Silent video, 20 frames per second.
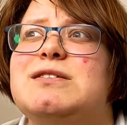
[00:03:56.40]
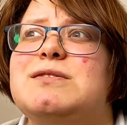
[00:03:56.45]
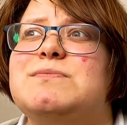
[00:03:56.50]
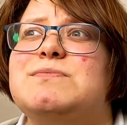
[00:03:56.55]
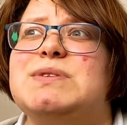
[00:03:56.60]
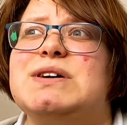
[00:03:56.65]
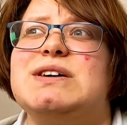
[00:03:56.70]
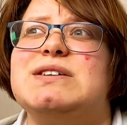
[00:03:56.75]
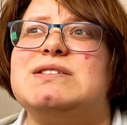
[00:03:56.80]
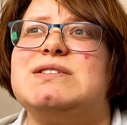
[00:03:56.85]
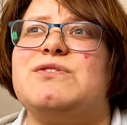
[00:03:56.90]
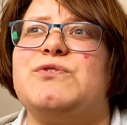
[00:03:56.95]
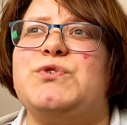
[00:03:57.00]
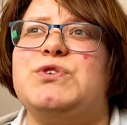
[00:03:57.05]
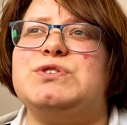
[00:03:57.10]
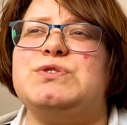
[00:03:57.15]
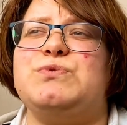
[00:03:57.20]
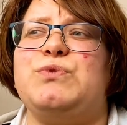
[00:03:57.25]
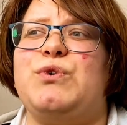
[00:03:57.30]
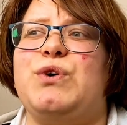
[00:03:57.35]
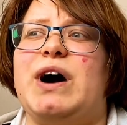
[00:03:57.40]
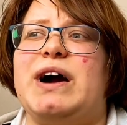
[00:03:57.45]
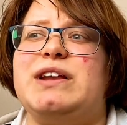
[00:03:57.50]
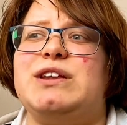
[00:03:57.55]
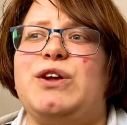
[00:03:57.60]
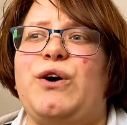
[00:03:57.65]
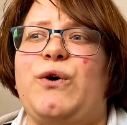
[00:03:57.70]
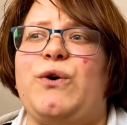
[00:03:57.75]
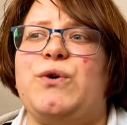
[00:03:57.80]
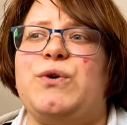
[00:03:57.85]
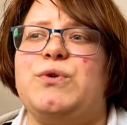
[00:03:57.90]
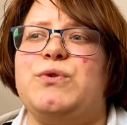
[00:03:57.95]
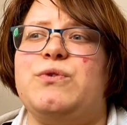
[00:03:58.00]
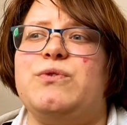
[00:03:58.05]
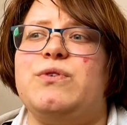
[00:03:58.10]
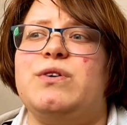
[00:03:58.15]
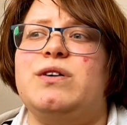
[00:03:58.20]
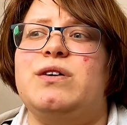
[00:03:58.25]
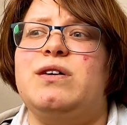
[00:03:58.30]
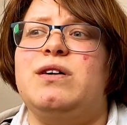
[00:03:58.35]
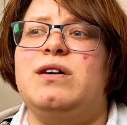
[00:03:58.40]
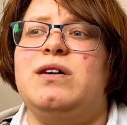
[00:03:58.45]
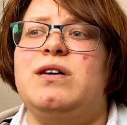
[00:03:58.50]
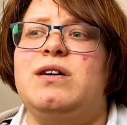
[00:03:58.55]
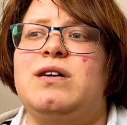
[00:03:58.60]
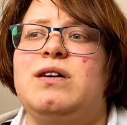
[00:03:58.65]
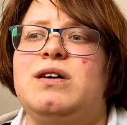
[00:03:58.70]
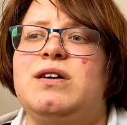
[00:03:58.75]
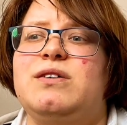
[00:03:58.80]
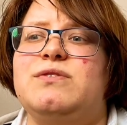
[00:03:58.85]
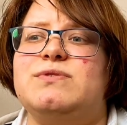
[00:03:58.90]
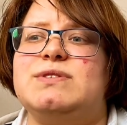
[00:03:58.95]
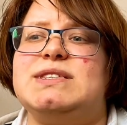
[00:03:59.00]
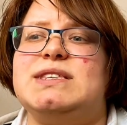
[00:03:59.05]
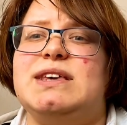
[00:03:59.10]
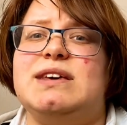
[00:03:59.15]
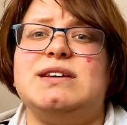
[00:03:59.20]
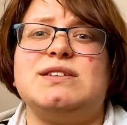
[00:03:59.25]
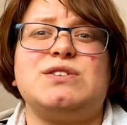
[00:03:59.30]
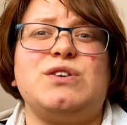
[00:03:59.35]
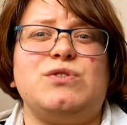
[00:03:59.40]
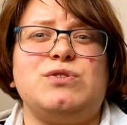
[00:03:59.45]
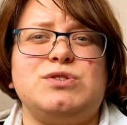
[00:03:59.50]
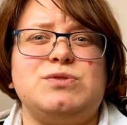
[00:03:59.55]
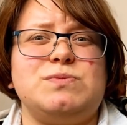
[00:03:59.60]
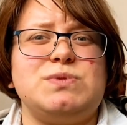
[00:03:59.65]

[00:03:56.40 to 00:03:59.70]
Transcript: because first of all, I know this year is going to be